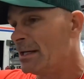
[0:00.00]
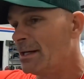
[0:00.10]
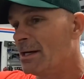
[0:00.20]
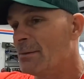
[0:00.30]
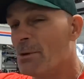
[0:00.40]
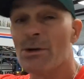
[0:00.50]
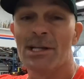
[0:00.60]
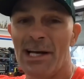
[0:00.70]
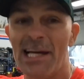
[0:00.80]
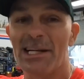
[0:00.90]
and more
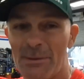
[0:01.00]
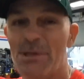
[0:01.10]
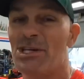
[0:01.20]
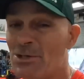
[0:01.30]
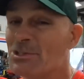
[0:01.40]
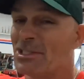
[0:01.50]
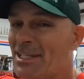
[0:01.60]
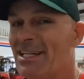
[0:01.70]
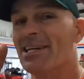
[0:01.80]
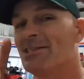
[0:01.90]
than likely be using
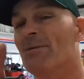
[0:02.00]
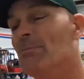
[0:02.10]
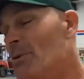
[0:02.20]
it at some